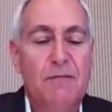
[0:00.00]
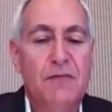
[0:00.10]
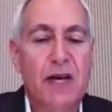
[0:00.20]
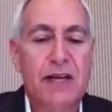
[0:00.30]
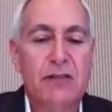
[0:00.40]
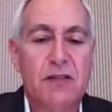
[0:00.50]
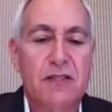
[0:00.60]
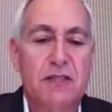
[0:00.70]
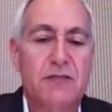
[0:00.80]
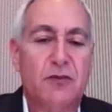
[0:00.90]

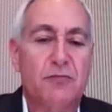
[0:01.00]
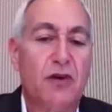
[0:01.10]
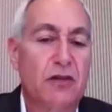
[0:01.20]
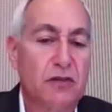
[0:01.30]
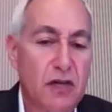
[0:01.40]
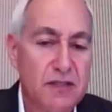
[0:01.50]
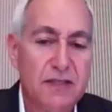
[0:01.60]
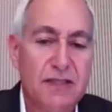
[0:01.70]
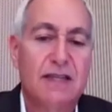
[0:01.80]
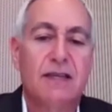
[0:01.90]
Diagnostics for
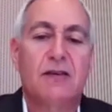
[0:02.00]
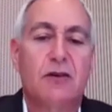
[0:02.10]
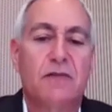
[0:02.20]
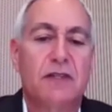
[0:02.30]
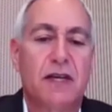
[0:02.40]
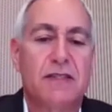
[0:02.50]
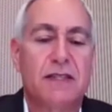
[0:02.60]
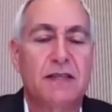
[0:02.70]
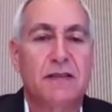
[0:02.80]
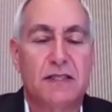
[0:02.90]
prognosticating
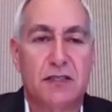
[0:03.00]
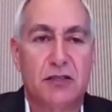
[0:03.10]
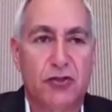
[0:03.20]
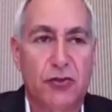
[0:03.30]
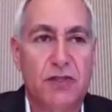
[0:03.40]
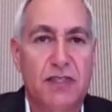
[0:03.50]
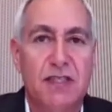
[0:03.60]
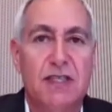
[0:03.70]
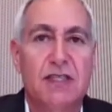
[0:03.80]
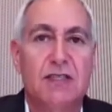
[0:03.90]
COVID-19. This is a new
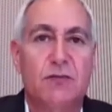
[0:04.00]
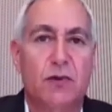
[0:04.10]
disease.